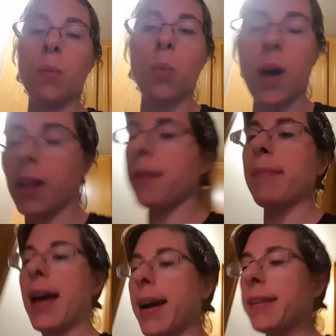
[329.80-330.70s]

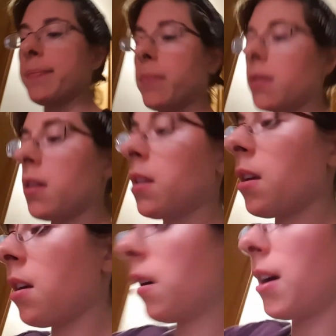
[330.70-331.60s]
Welcome back.
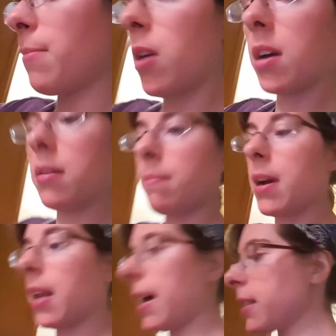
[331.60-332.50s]
I'm on
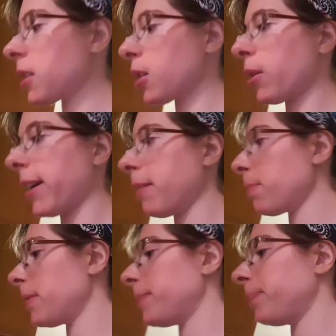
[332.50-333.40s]
my last
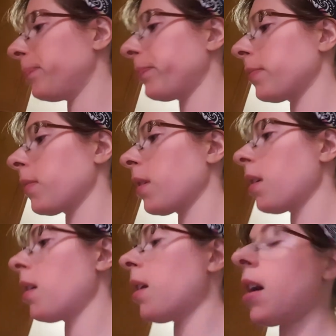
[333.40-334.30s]
crepe.
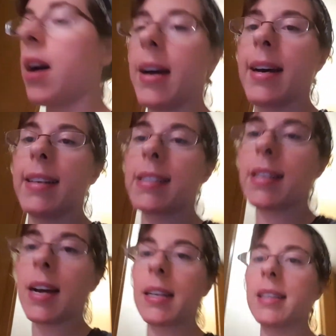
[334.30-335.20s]
I
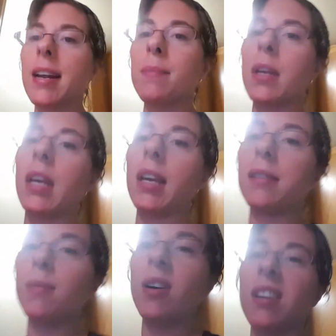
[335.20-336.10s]
decided that I'm going to eat
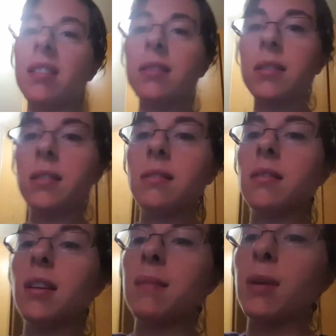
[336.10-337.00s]
them all.
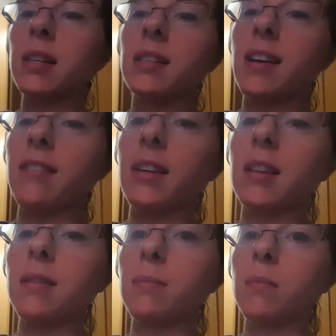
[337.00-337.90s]
I'm not
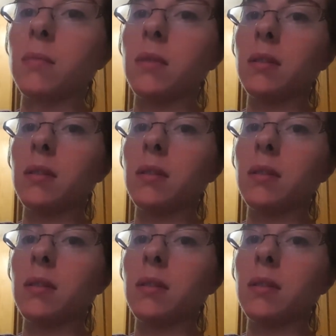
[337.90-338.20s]
saving them.